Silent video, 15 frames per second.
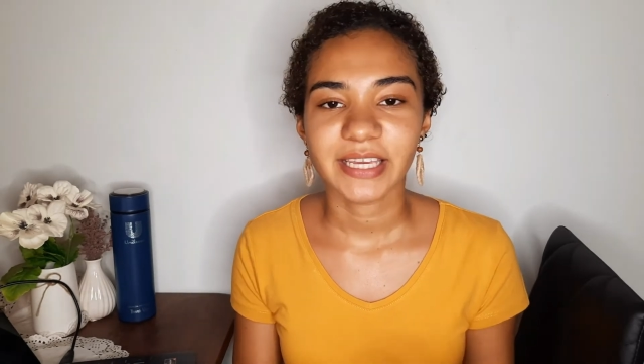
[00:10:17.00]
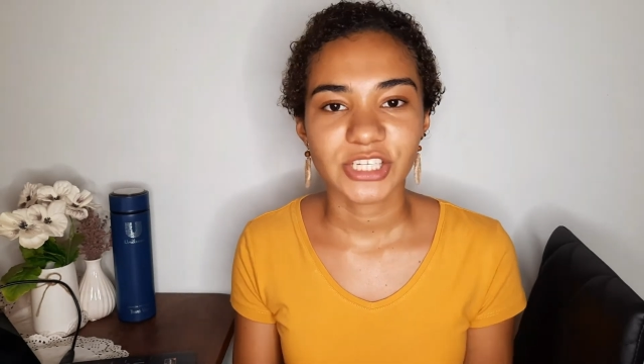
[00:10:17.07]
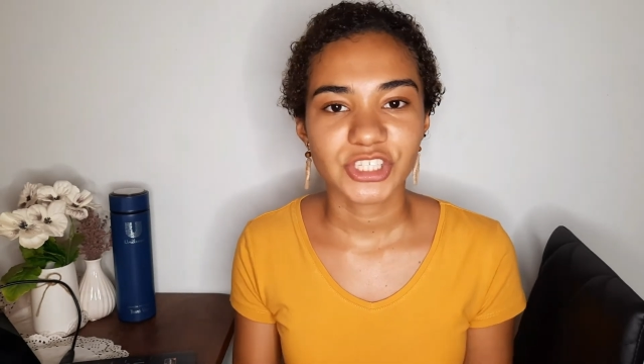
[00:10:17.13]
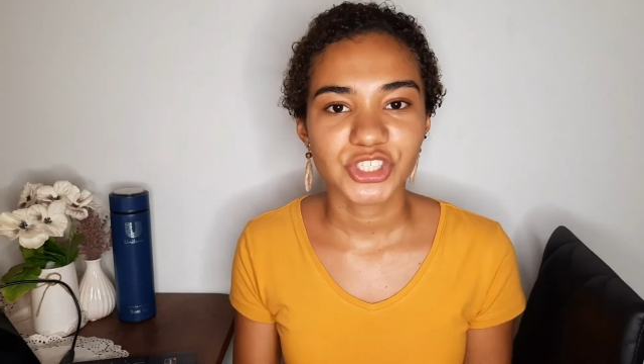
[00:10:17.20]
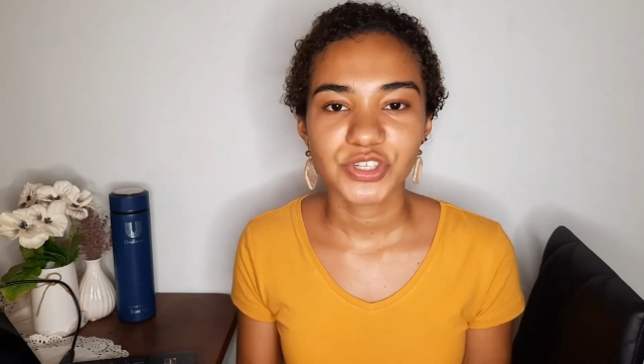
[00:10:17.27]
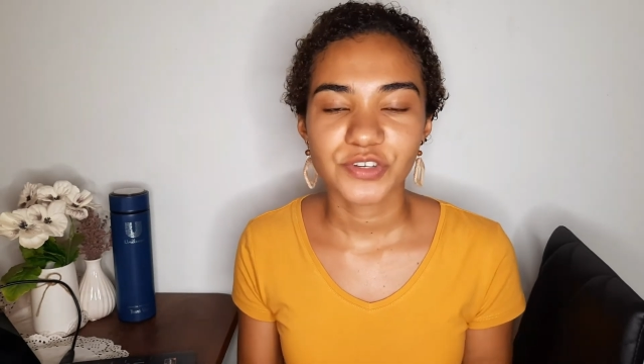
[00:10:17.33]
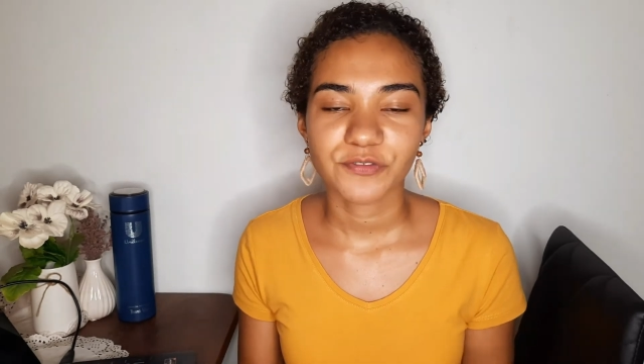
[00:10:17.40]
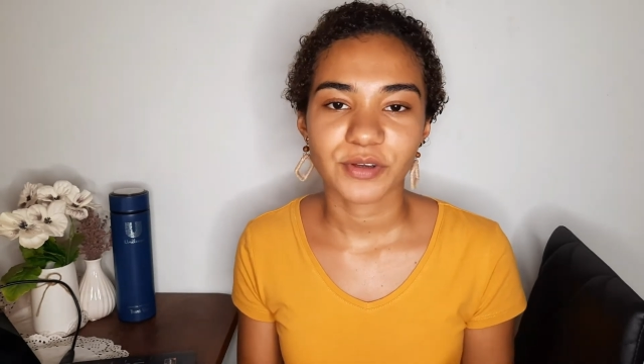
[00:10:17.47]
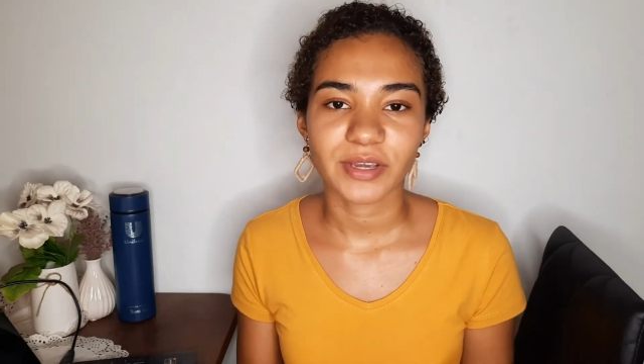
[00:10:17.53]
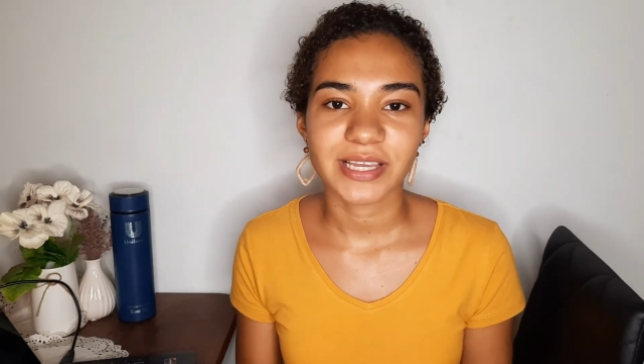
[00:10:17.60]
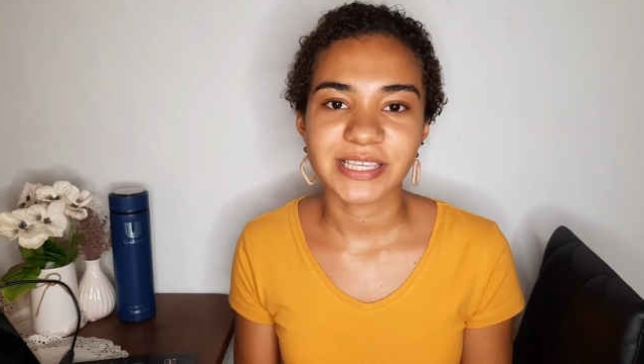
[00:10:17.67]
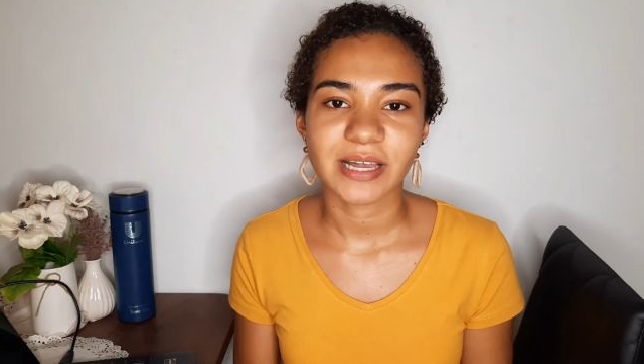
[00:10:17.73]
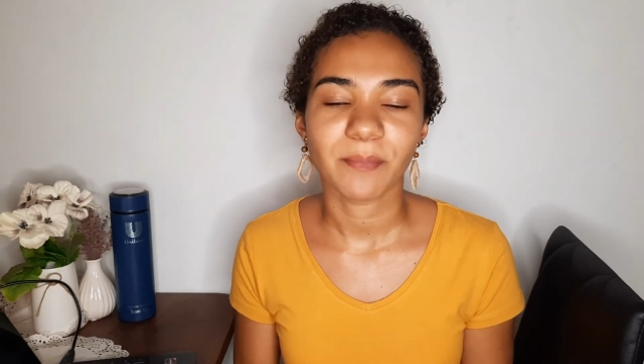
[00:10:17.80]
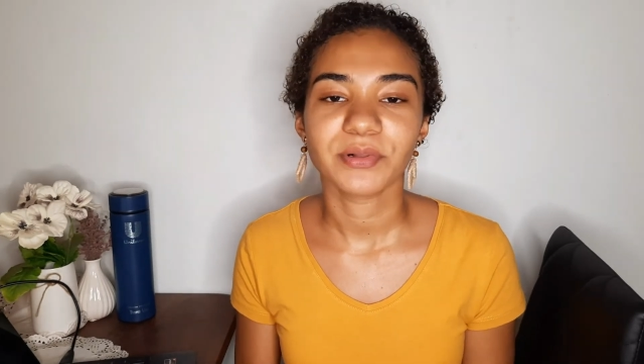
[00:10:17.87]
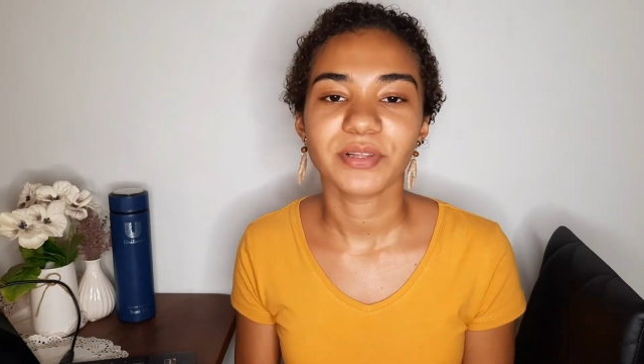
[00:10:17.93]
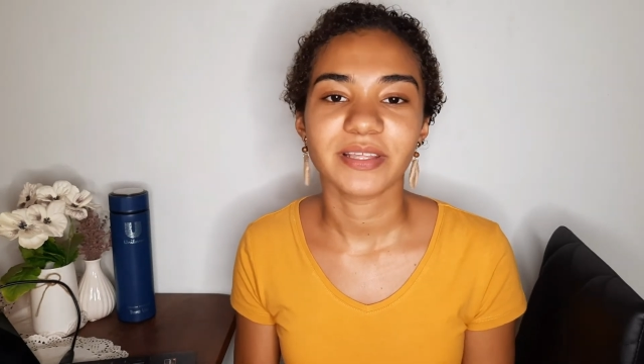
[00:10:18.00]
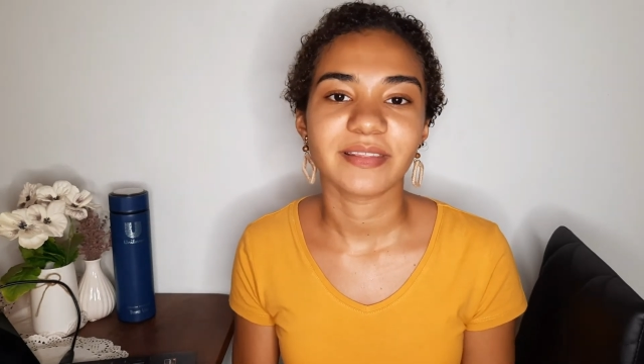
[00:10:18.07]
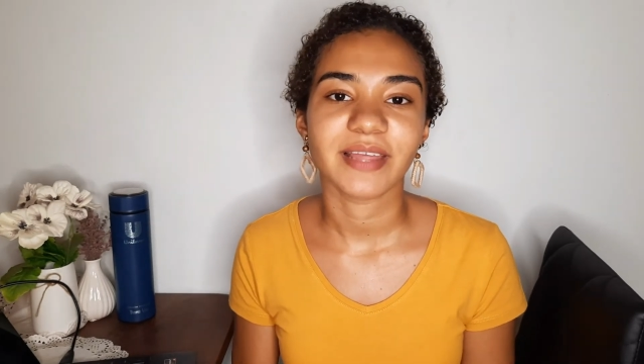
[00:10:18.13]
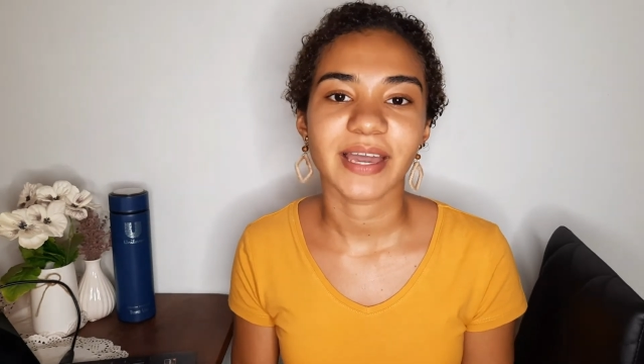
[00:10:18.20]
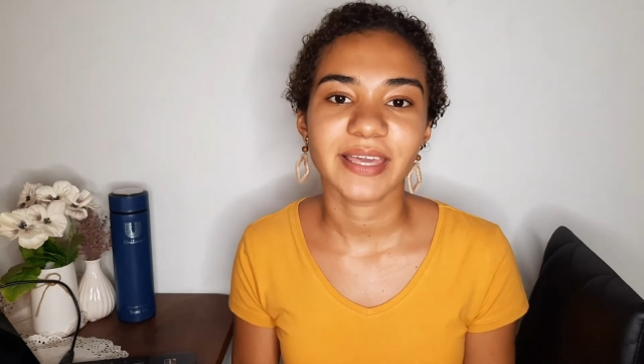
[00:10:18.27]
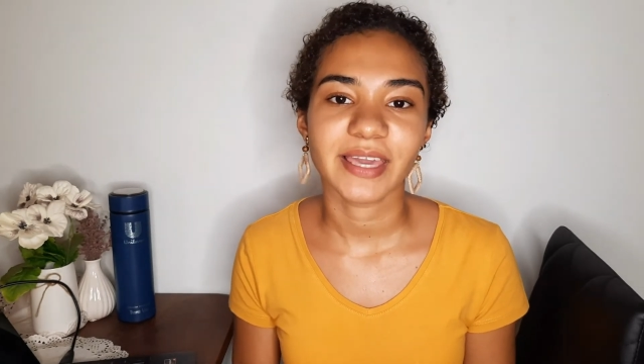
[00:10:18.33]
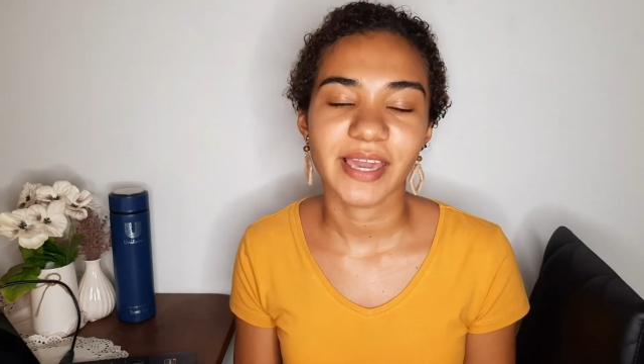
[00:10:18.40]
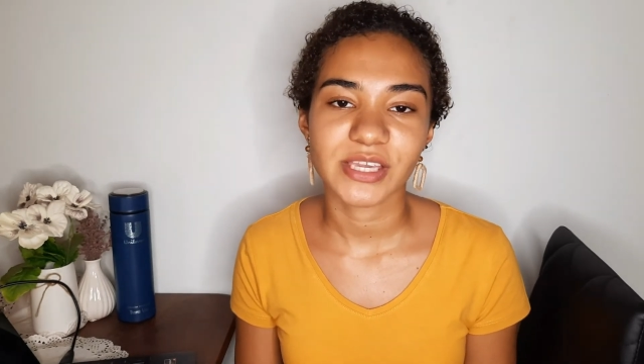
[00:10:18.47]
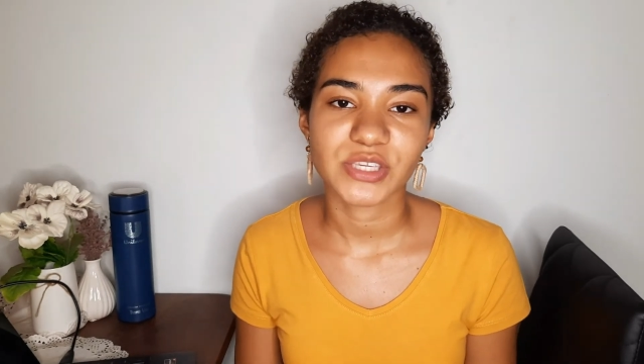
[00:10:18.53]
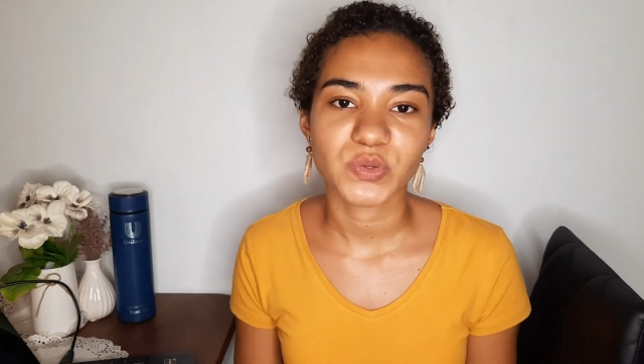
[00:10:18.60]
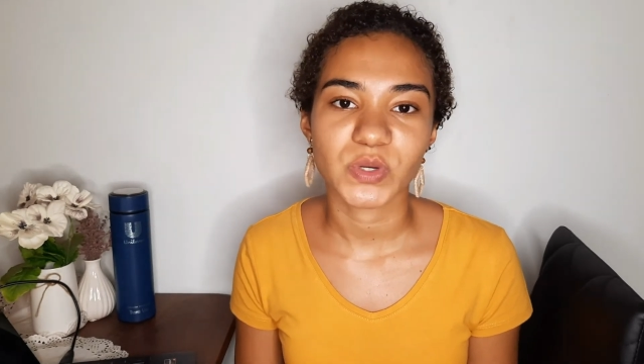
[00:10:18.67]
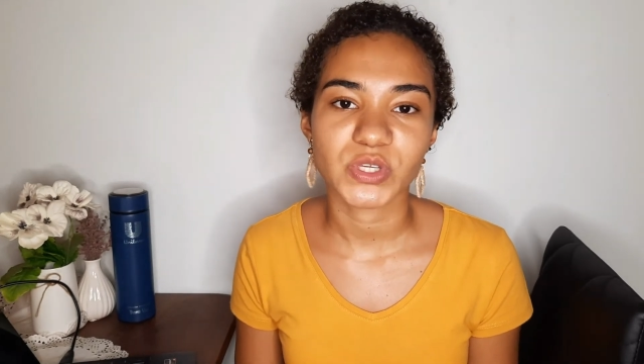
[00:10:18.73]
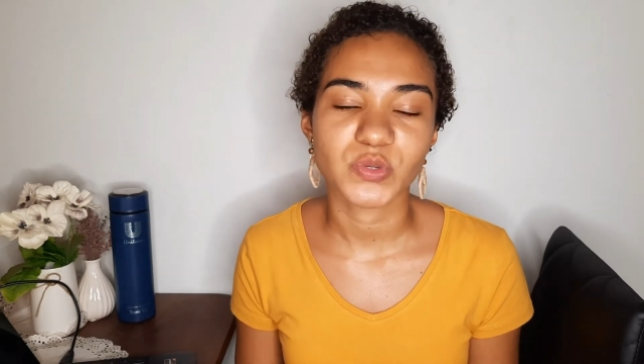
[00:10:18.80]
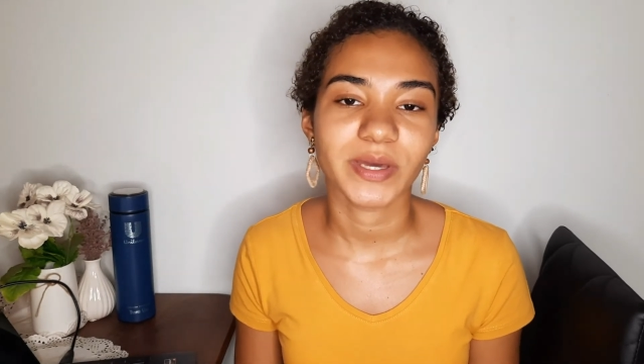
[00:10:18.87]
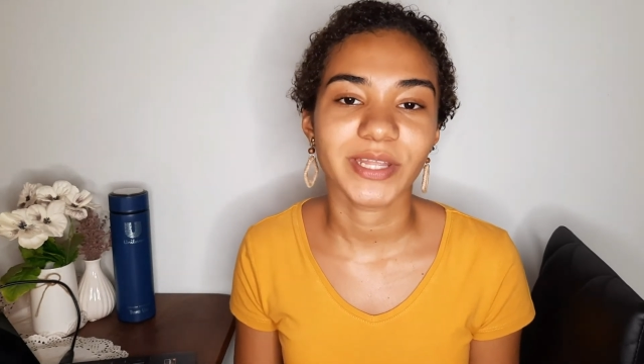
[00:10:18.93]
issue, for example, in that case
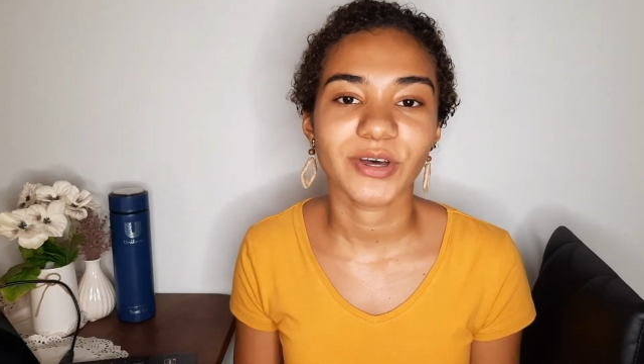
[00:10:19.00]
was whether